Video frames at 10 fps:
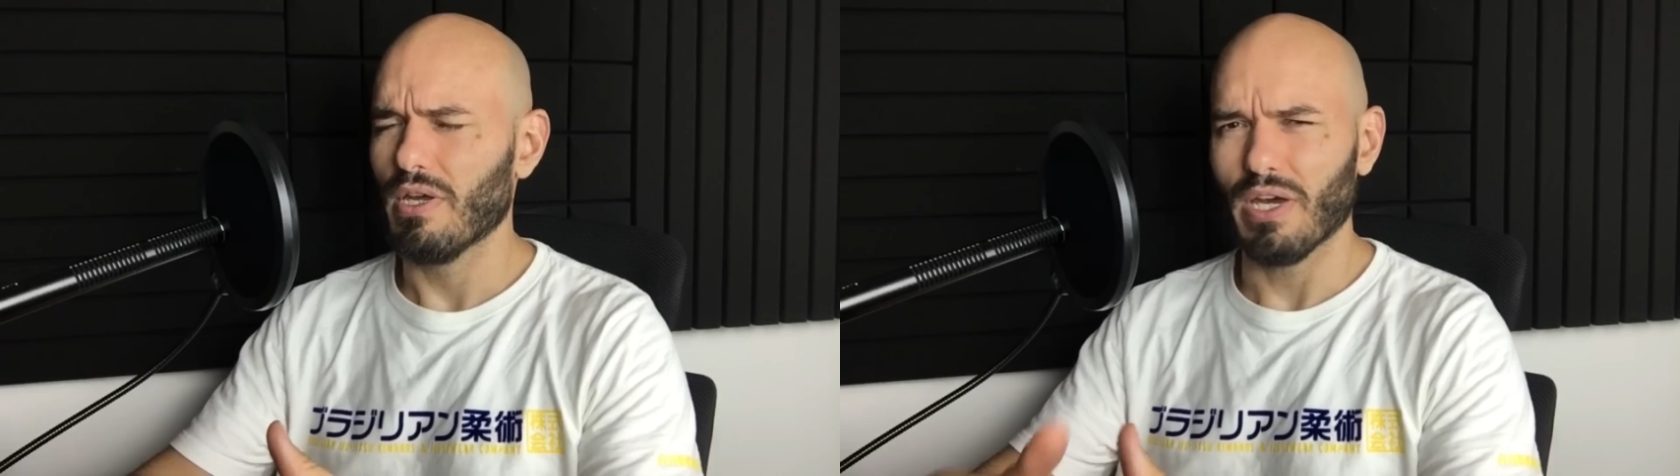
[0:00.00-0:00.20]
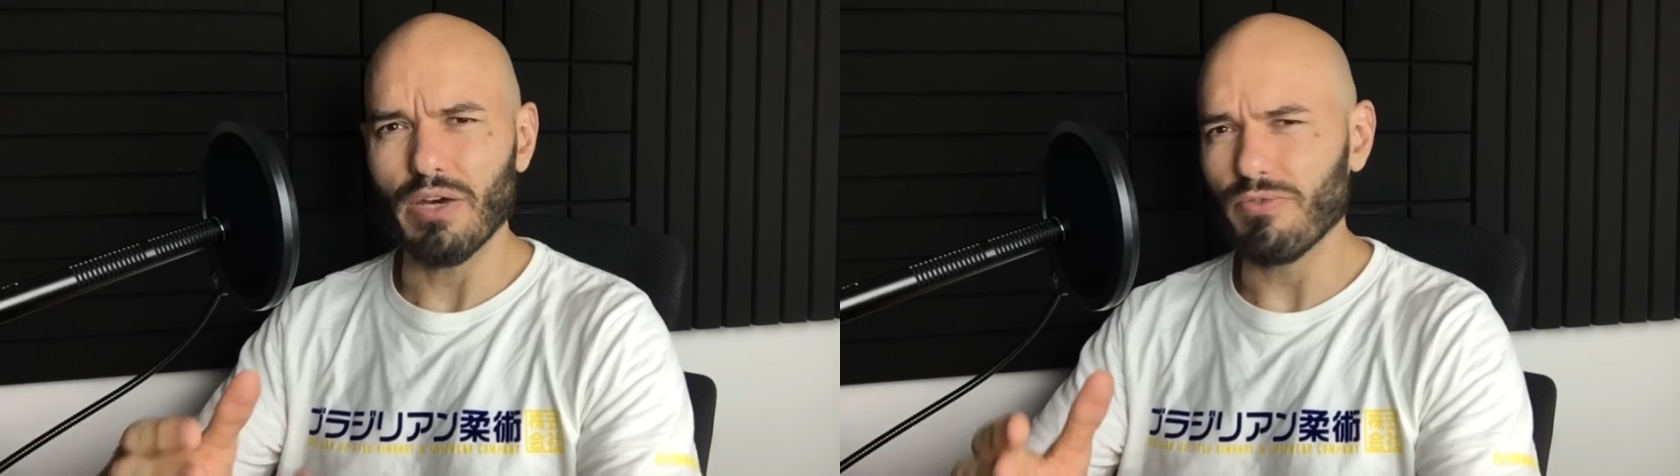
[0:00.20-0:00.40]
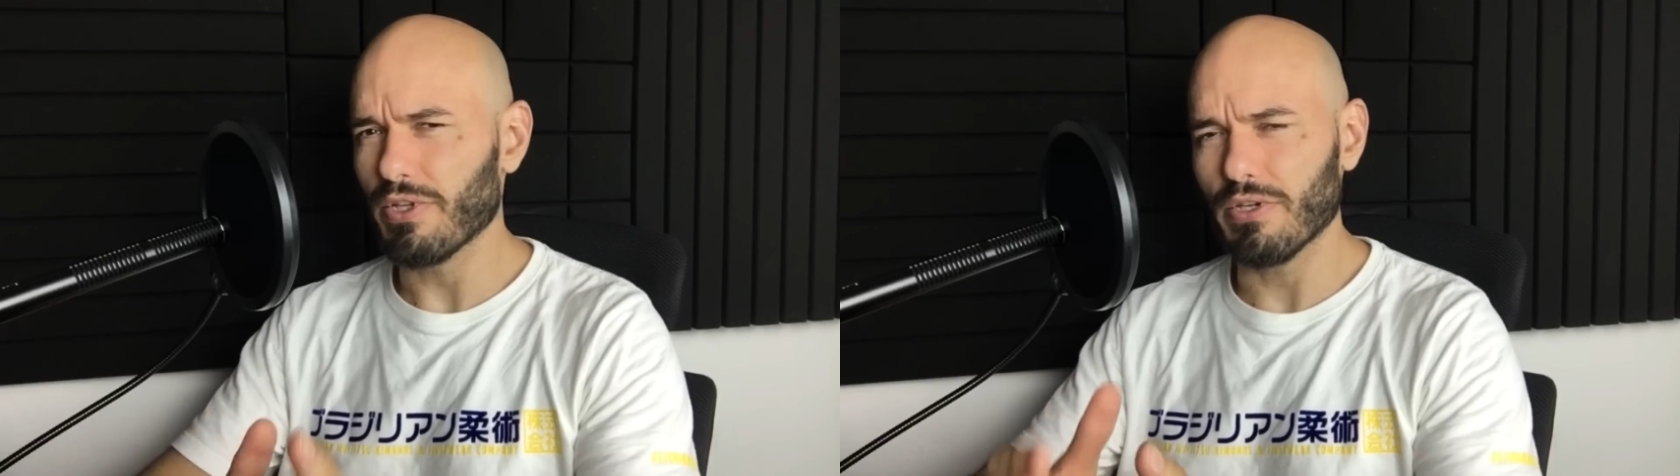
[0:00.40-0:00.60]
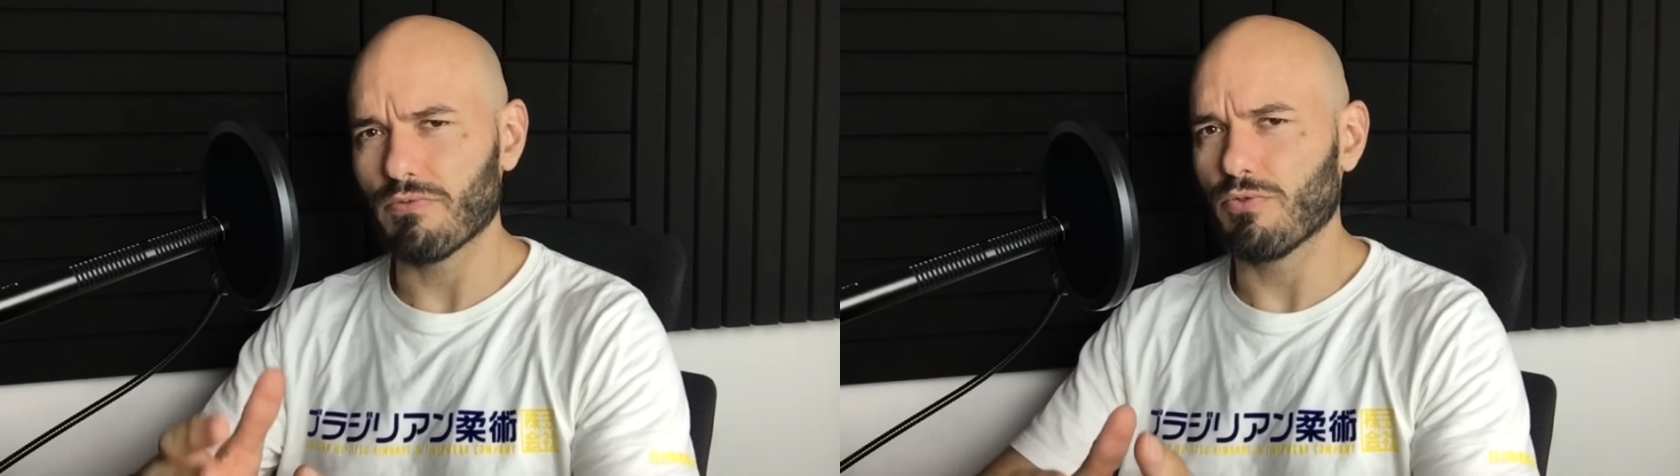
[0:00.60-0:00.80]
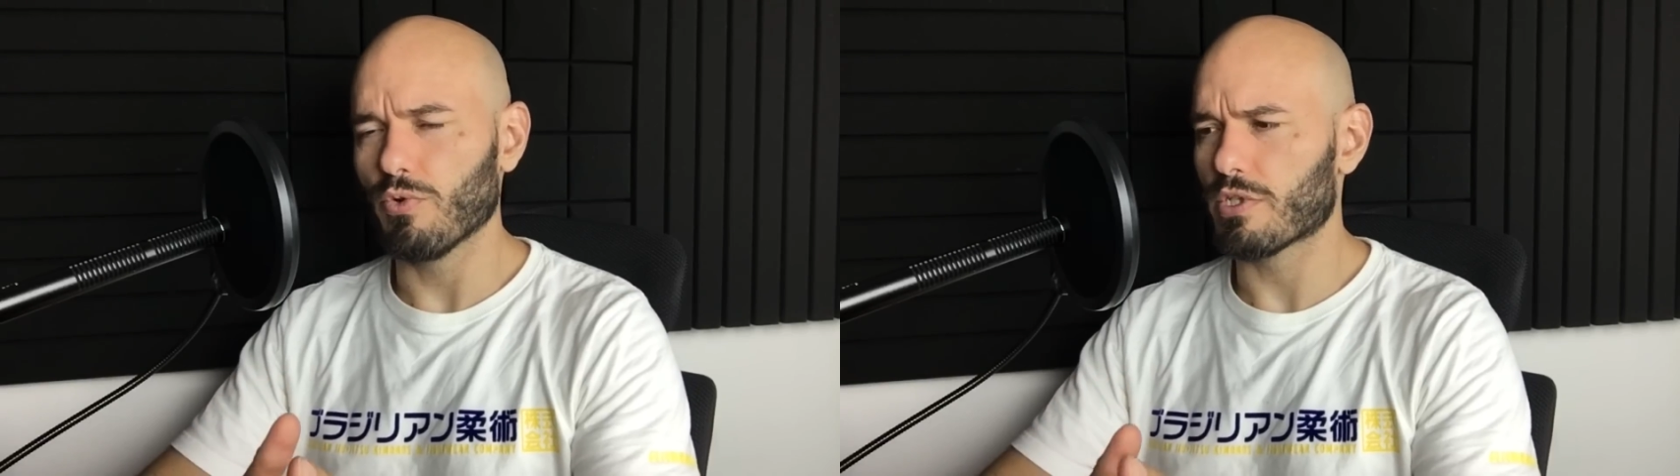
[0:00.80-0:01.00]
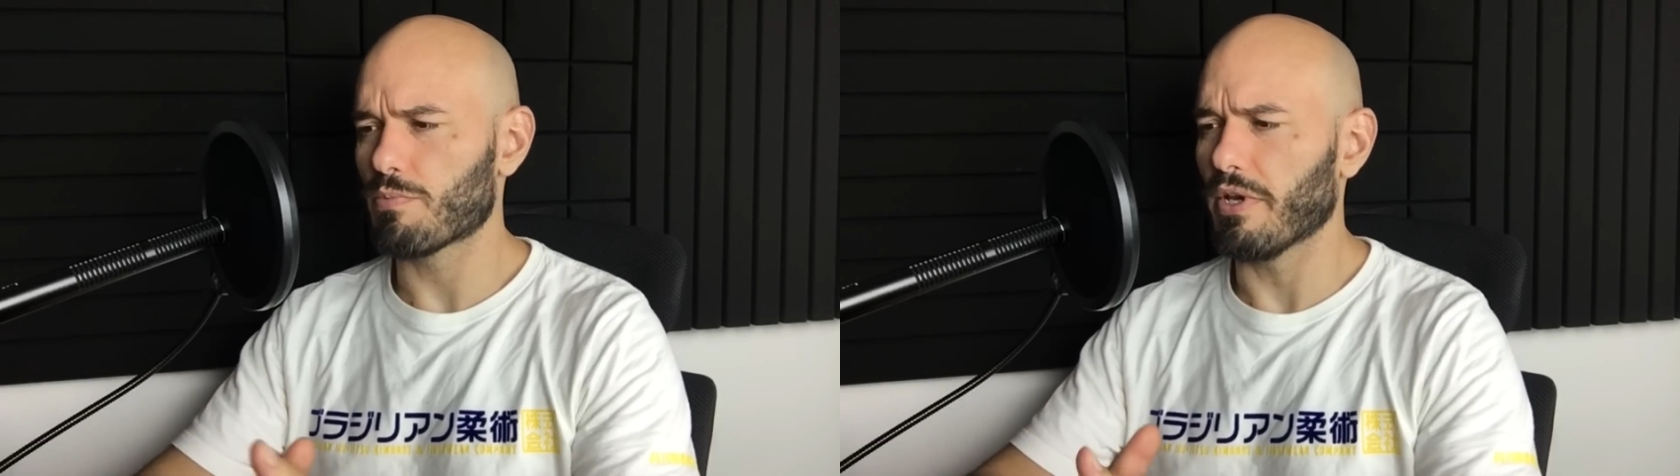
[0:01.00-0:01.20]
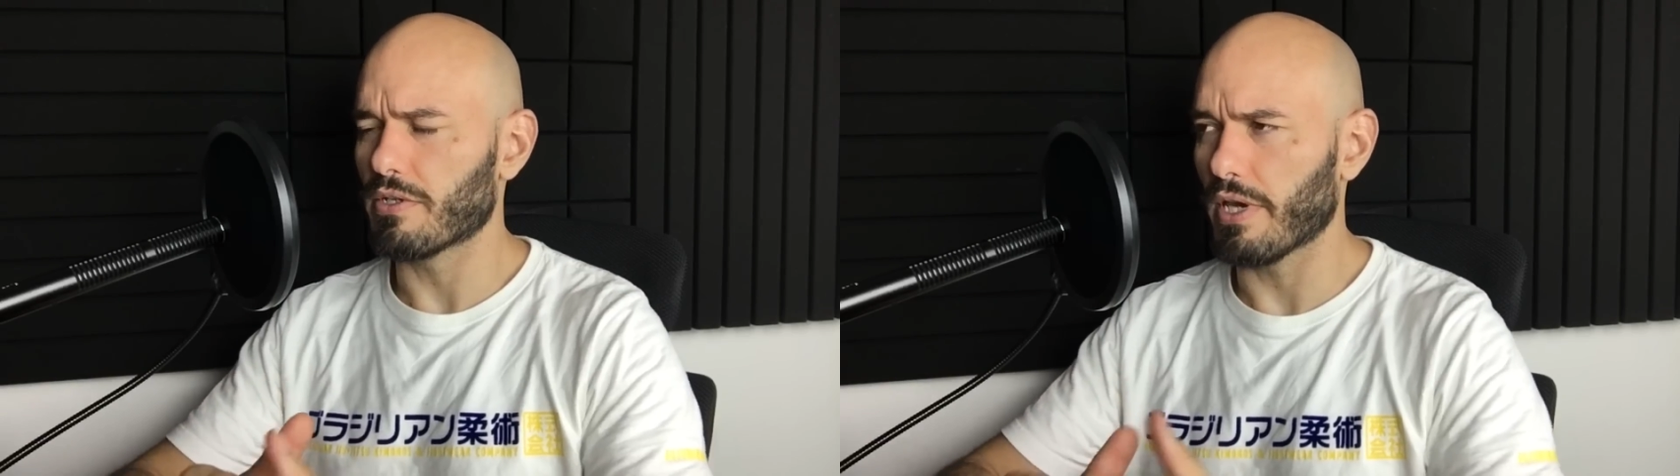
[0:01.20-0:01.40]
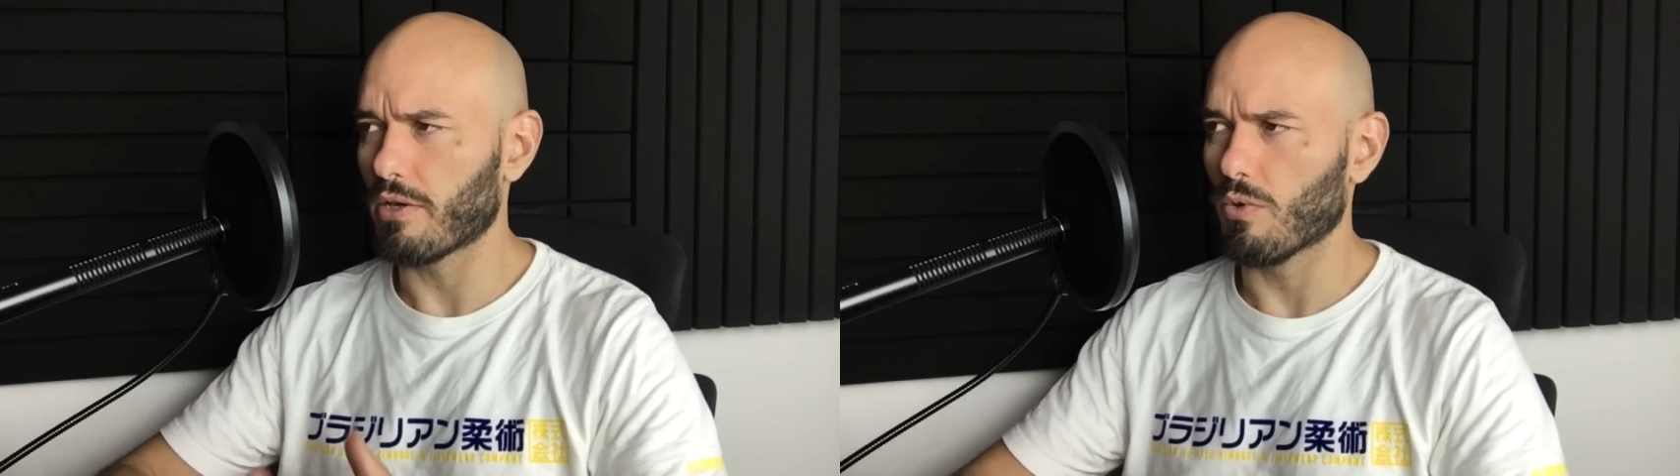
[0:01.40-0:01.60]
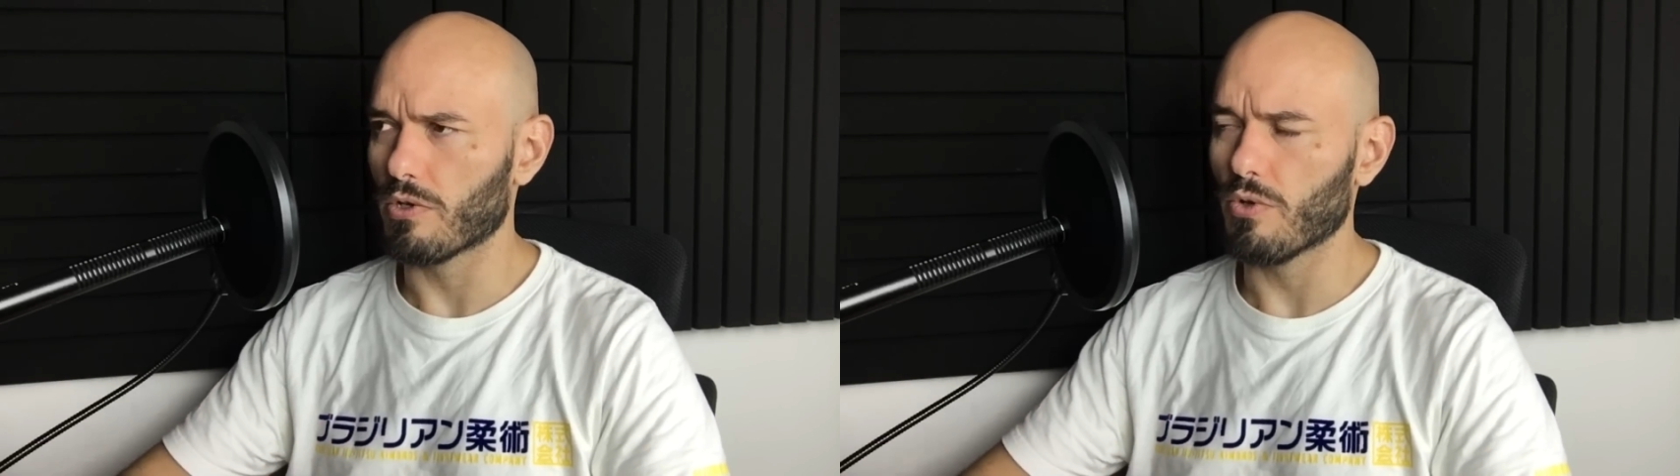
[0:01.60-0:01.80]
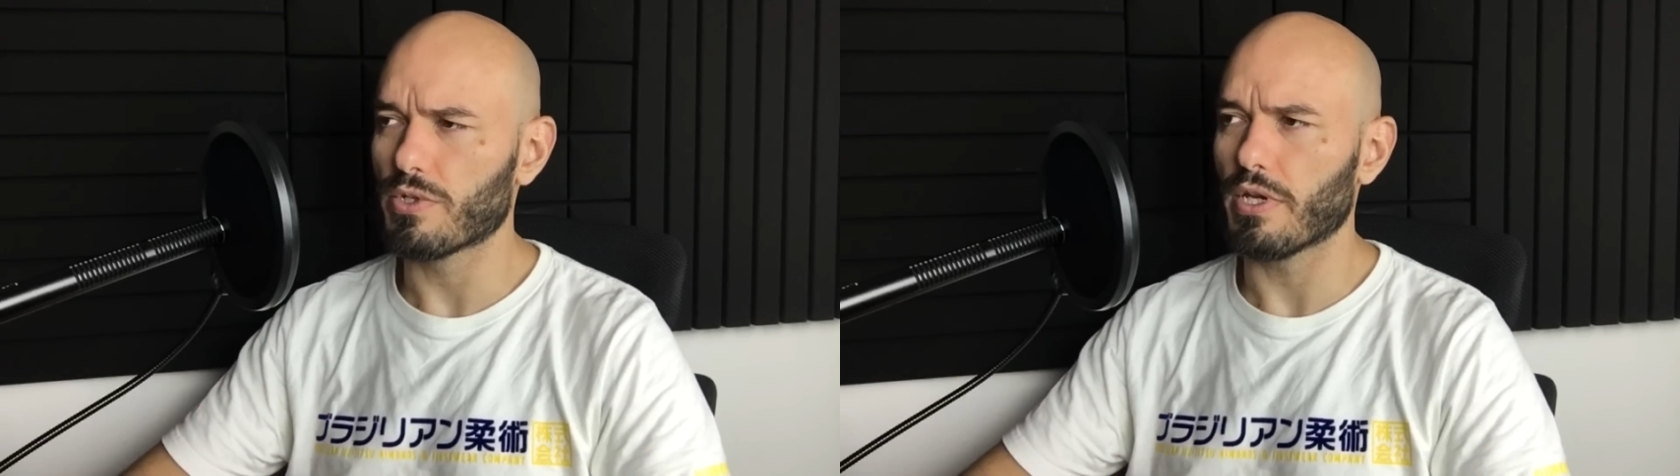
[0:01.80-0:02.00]
Heavily influenced by
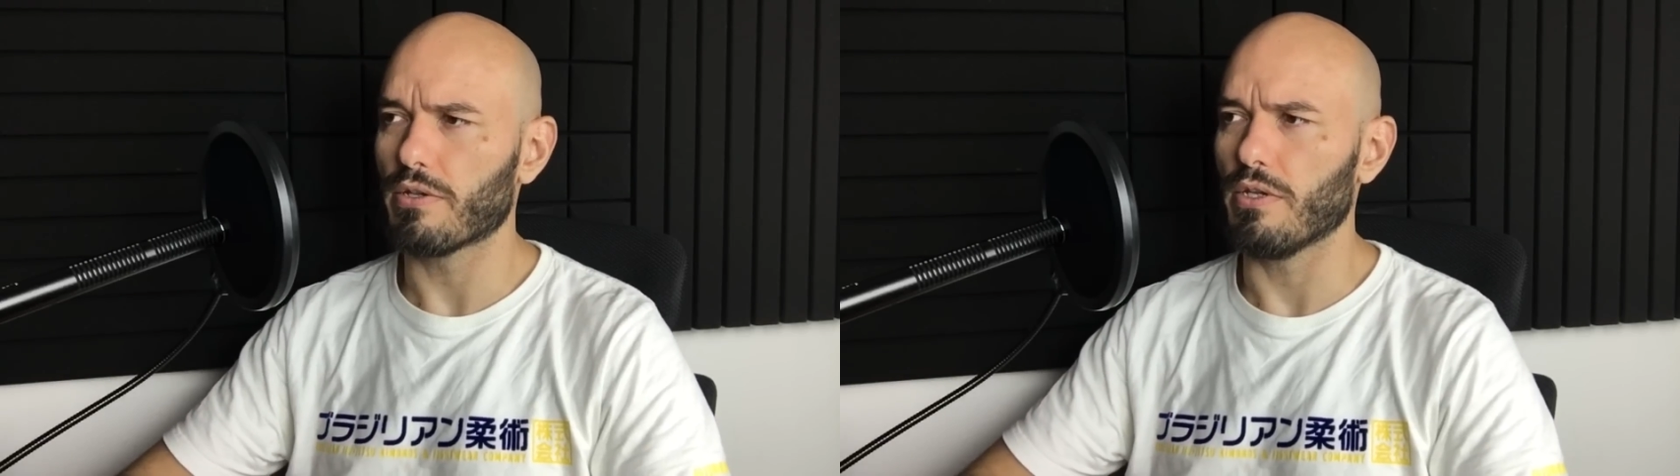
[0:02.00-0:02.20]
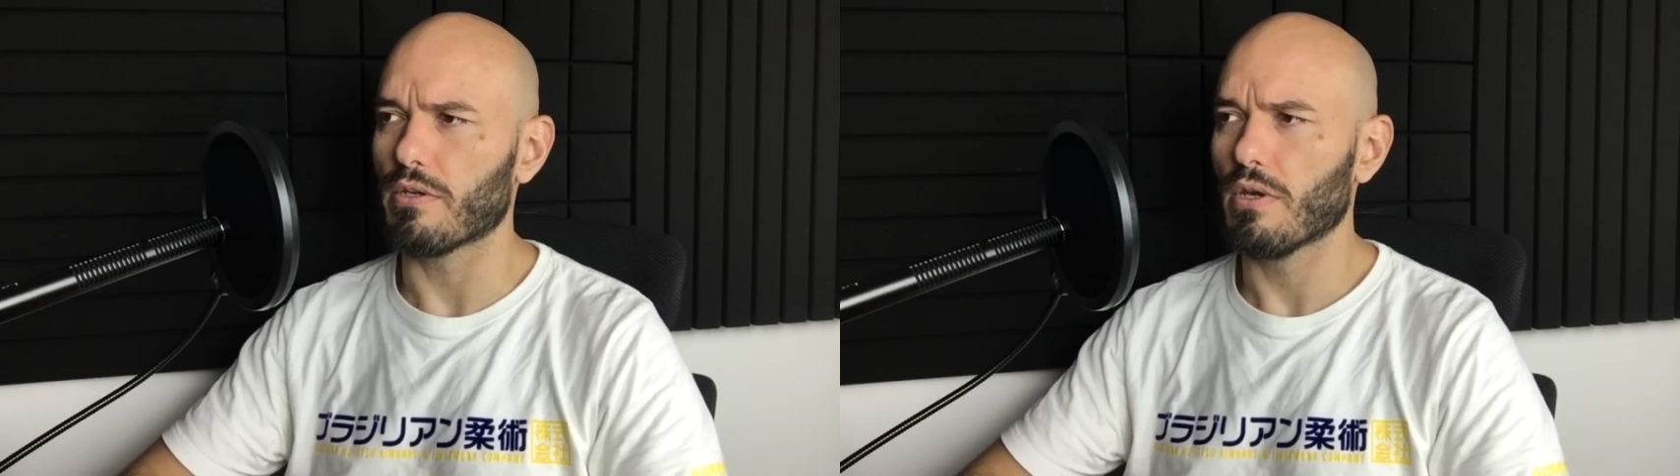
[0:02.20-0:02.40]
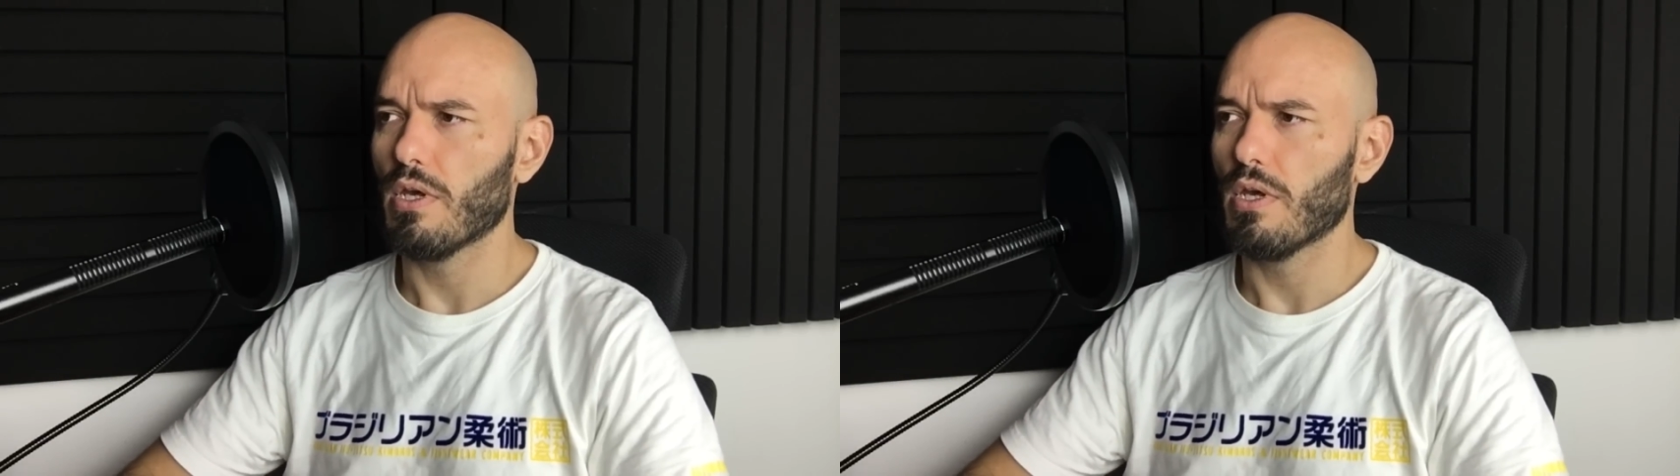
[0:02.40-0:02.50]
taekwondo technique.